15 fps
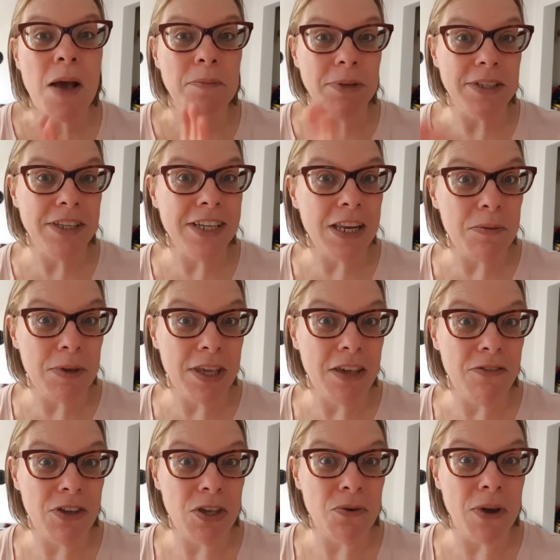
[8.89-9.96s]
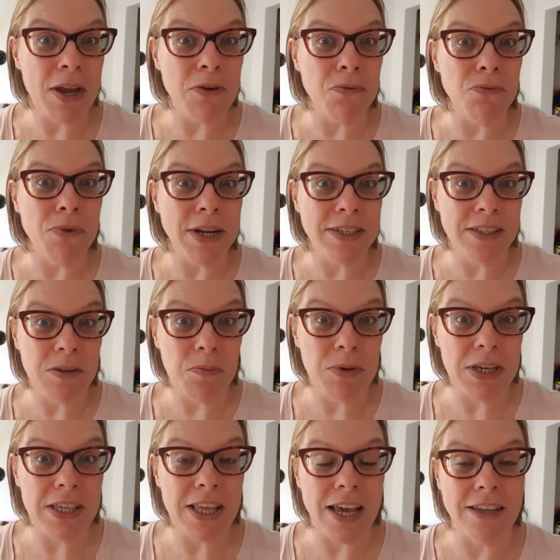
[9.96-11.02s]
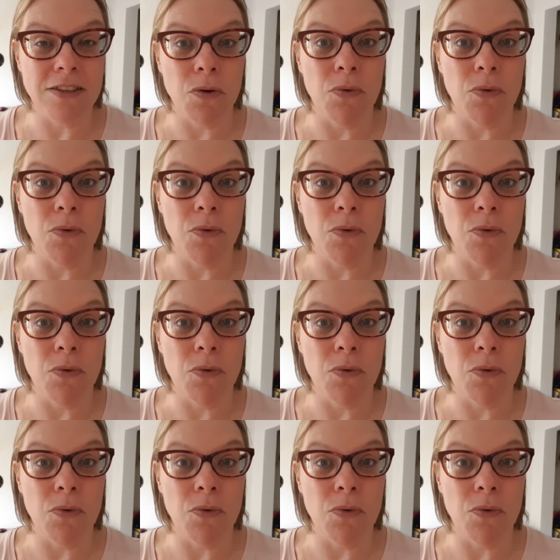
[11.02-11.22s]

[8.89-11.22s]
Plus I'm going to be giving you a recipe that has